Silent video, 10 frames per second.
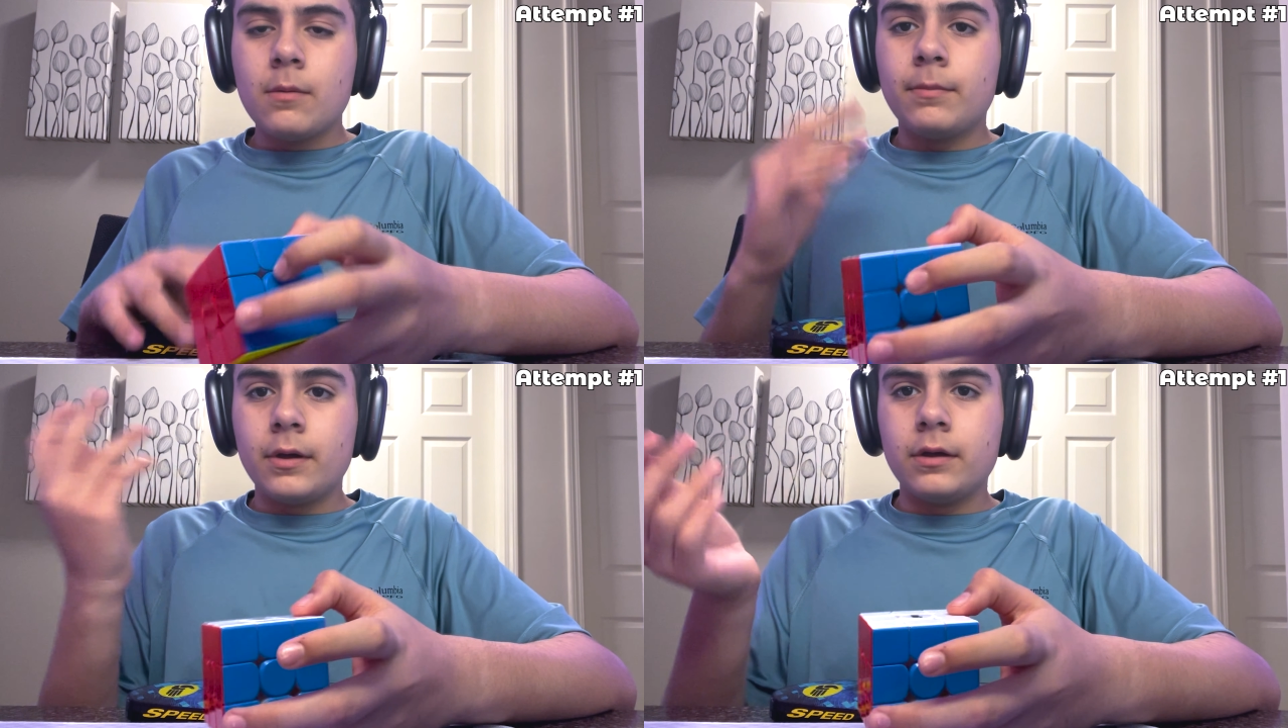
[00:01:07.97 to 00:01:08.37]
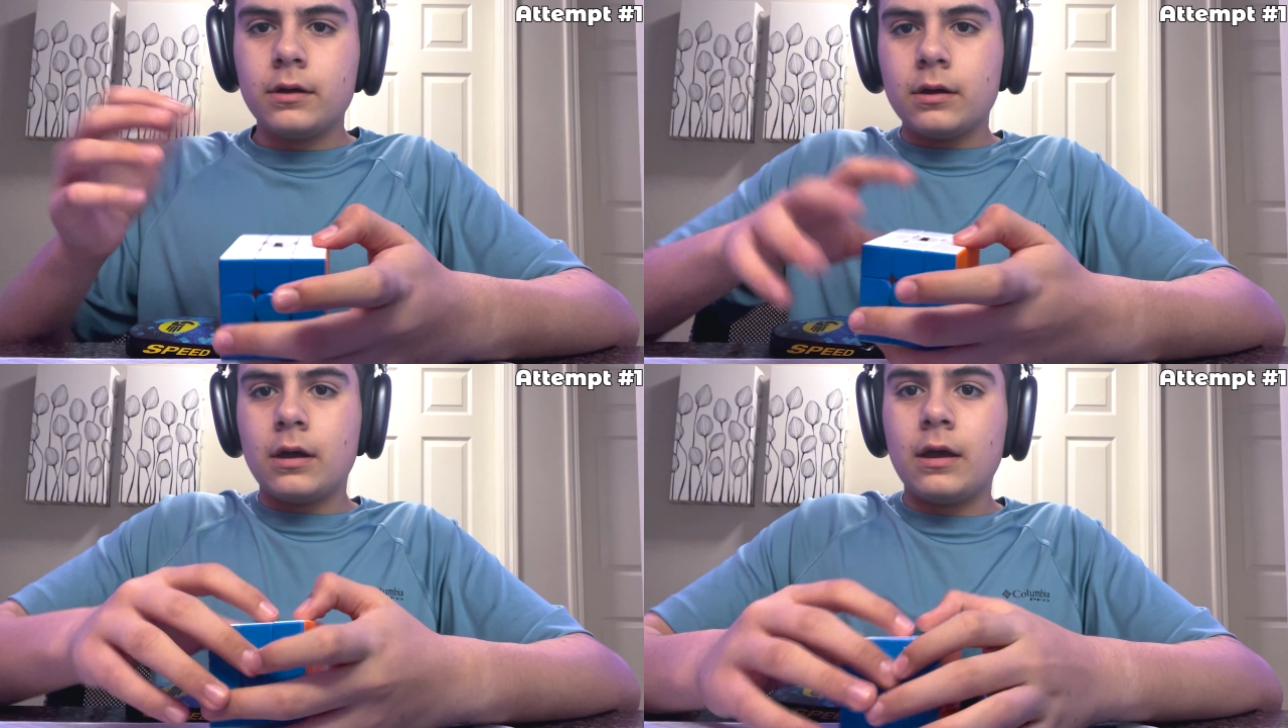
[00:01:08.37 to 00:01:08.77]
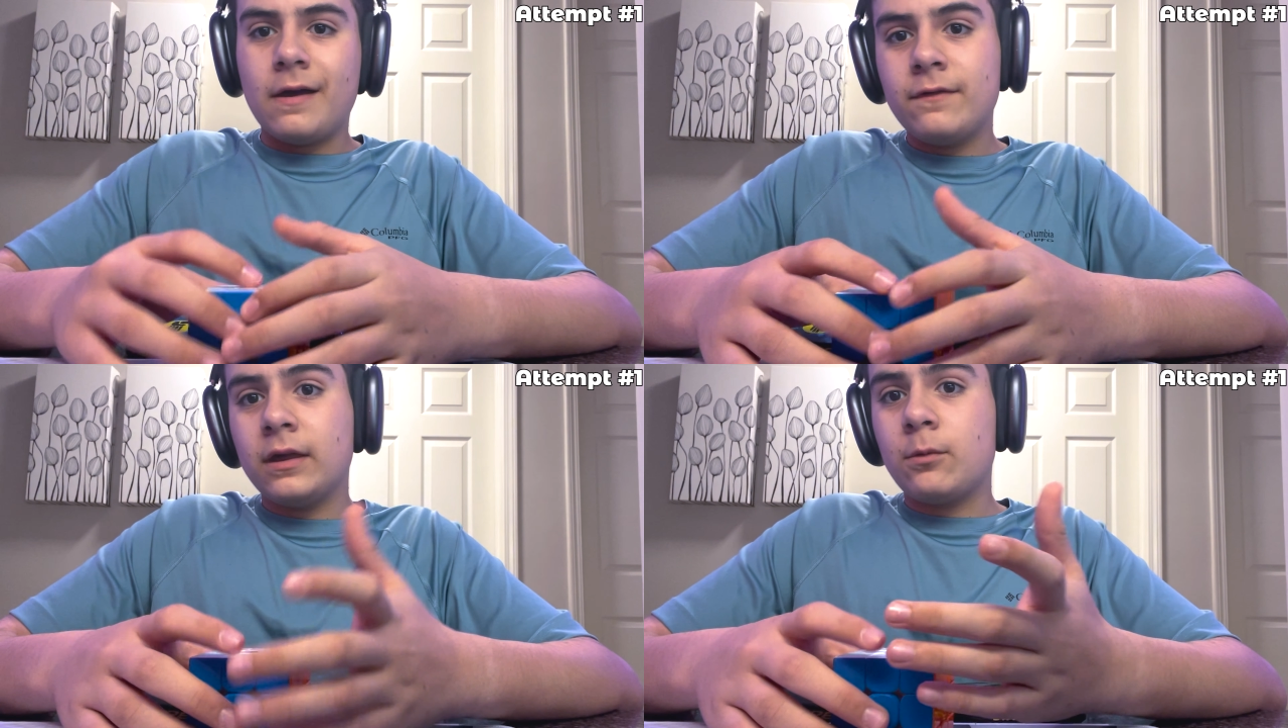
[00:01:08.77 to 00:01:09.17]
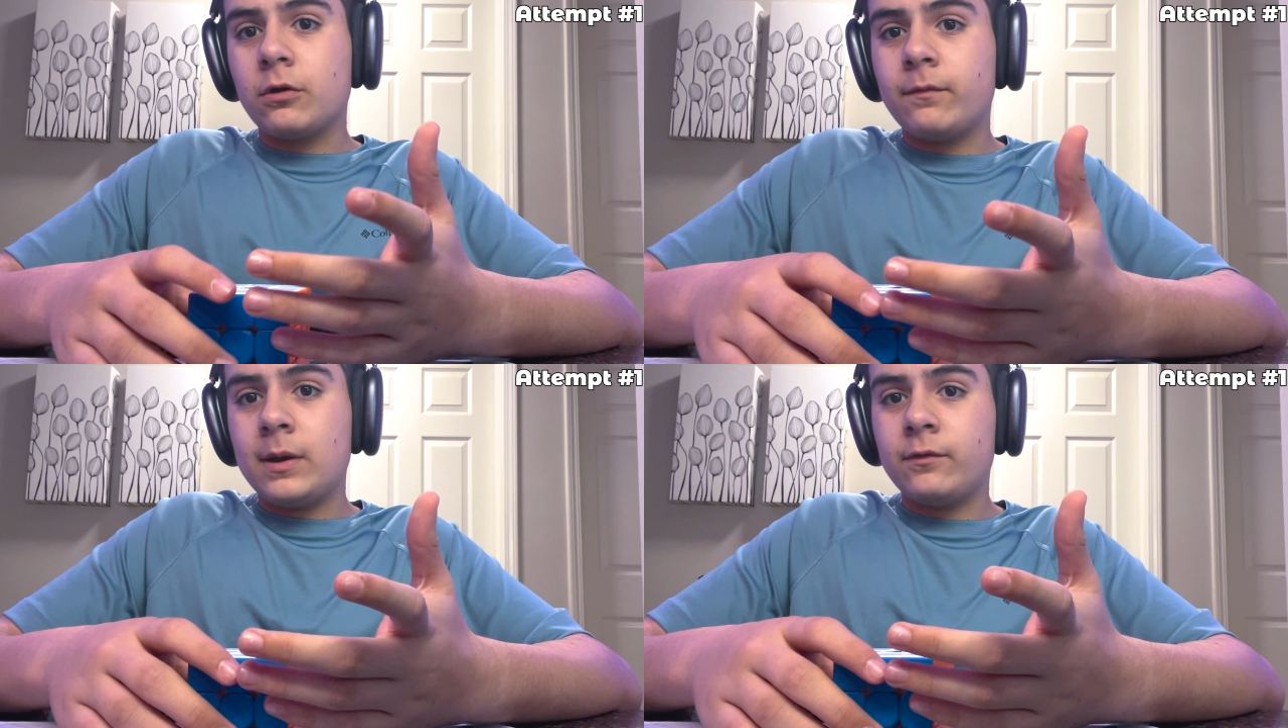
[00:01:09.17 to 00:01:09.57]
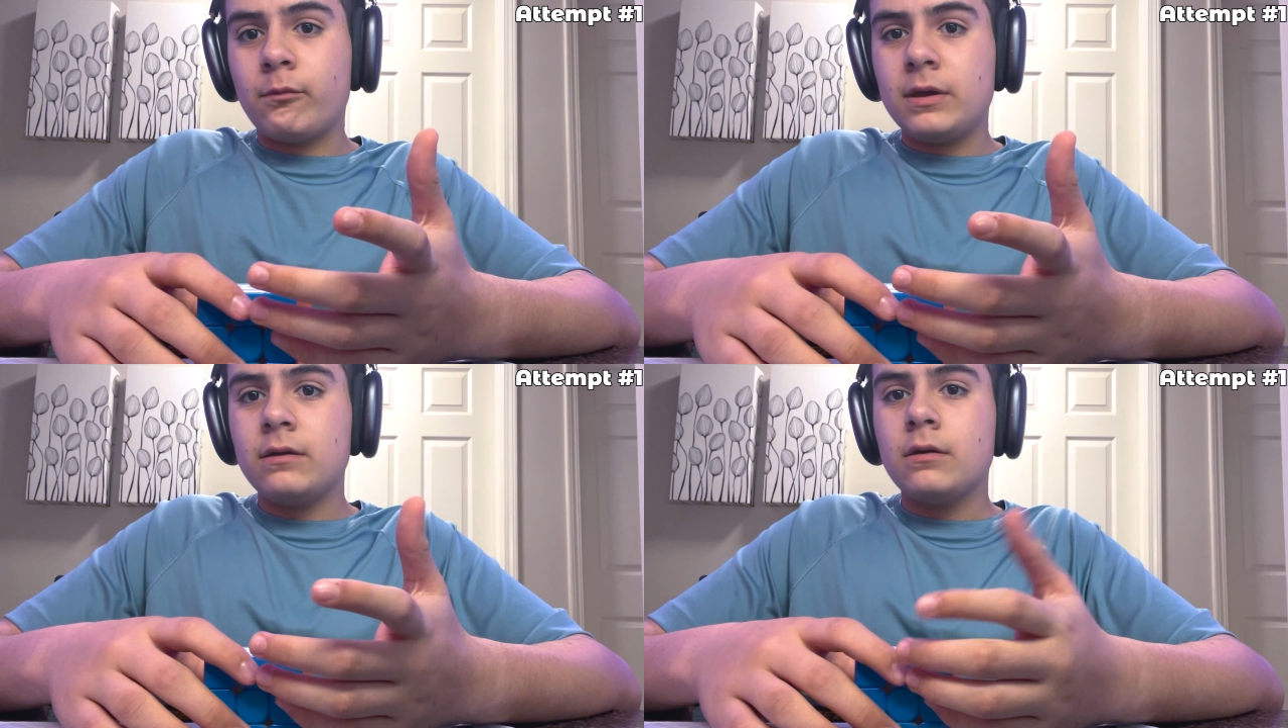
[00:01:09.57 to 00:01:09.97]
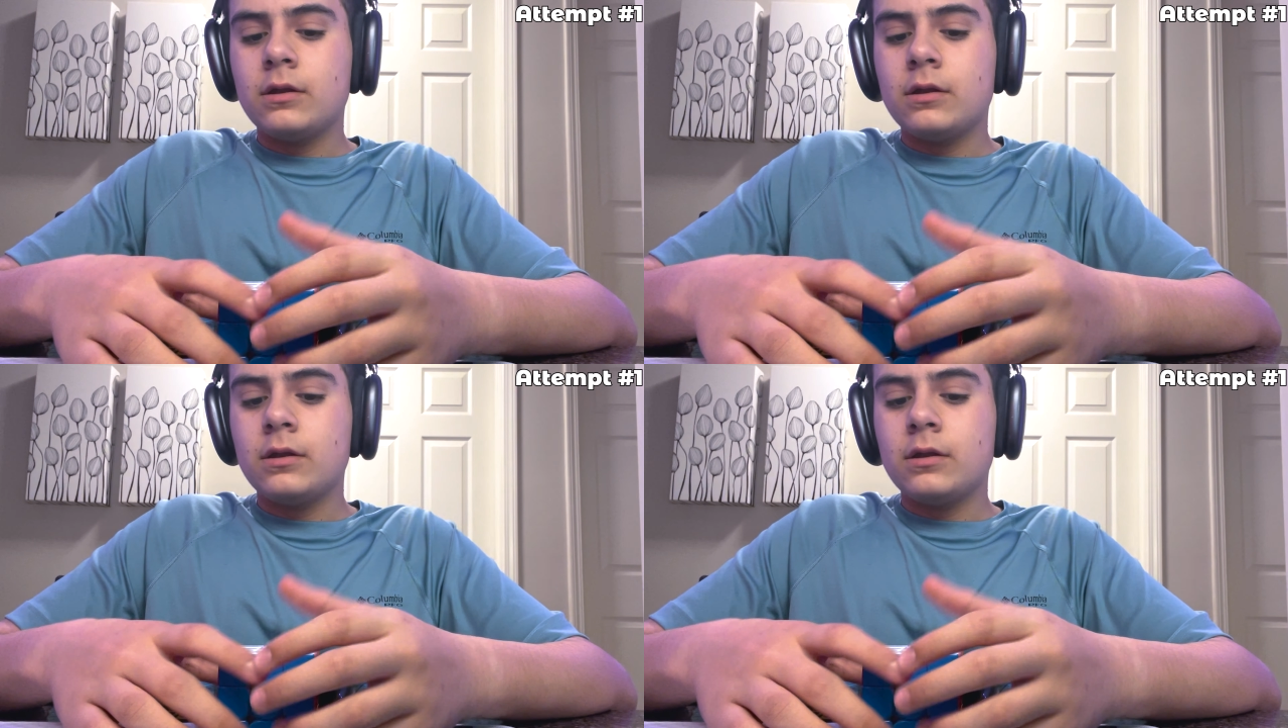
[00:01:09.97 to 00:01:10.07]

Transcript: but I feel like it works better for me.